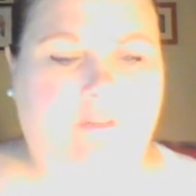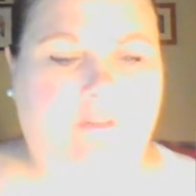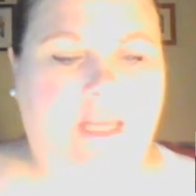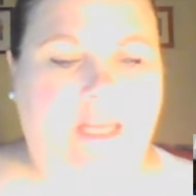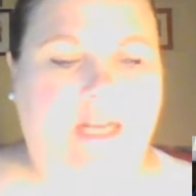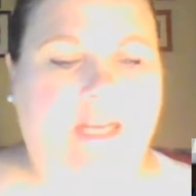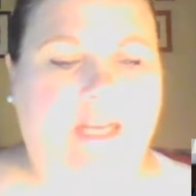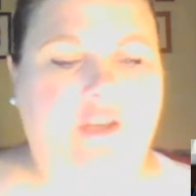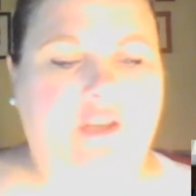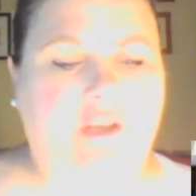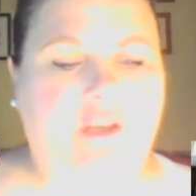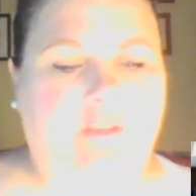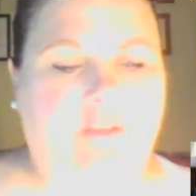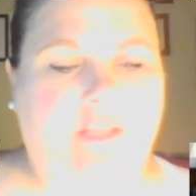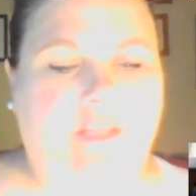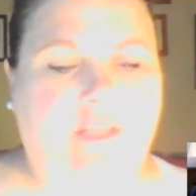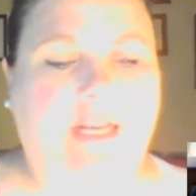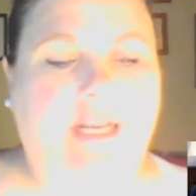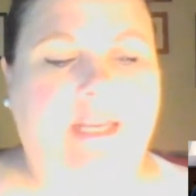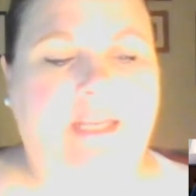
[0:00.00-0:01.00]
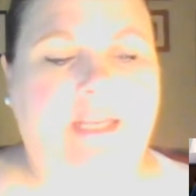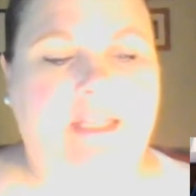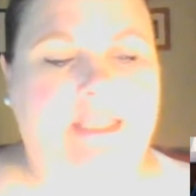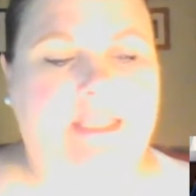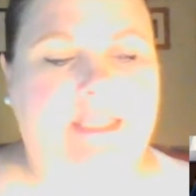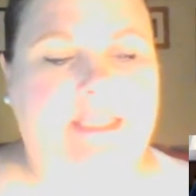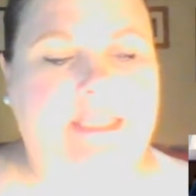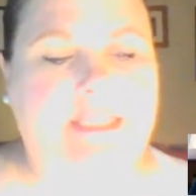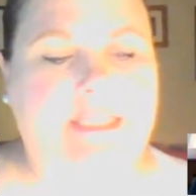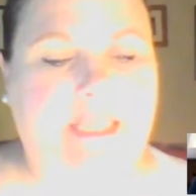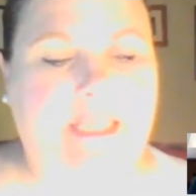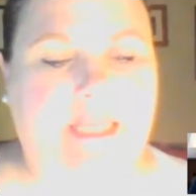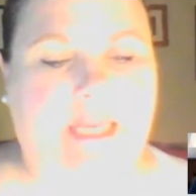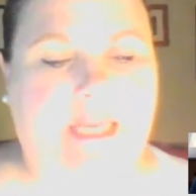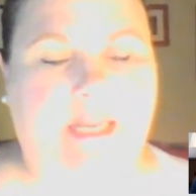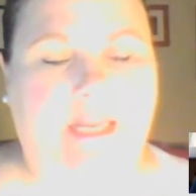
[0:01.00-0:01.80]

Then I can see it